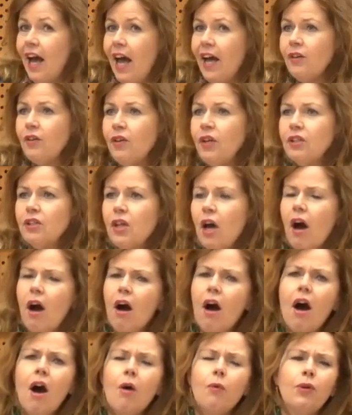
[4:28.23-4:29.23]
And they say,
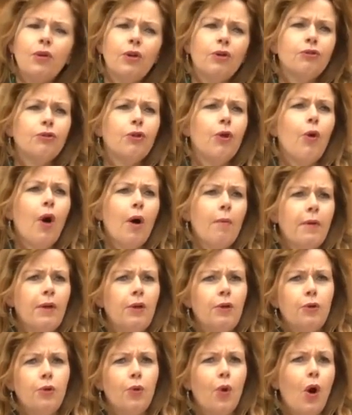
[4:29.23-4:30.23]
ah, we don't know how
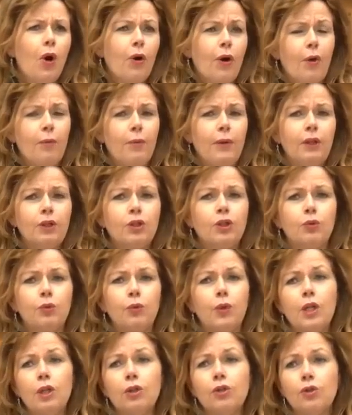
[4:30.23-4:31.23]
many you are, how many
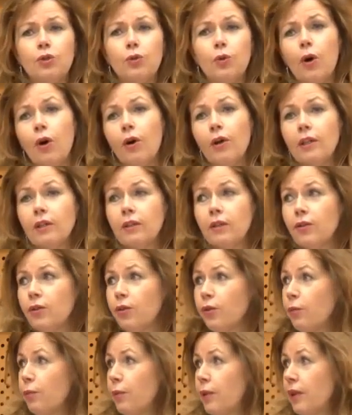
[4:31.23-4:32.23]
Swedes you are in the
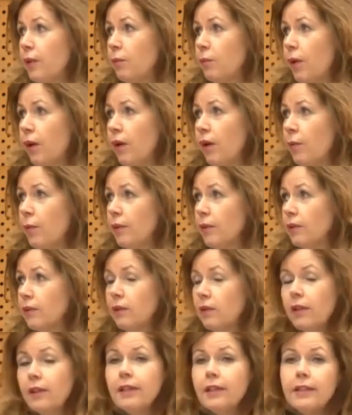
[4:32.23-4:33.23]
European
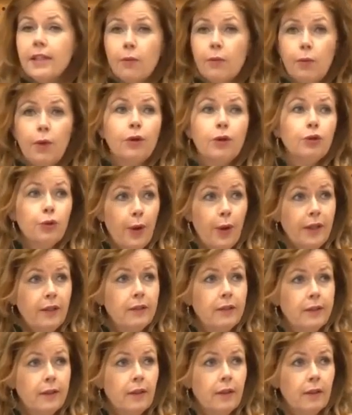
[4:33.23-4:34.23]
Parliament. And I say, we're
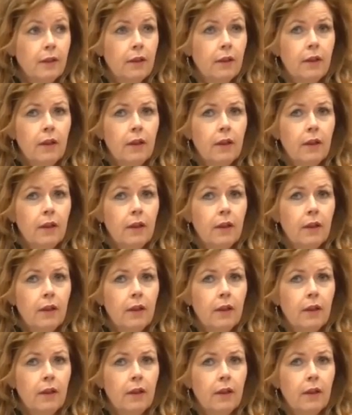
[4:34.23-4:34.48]
20.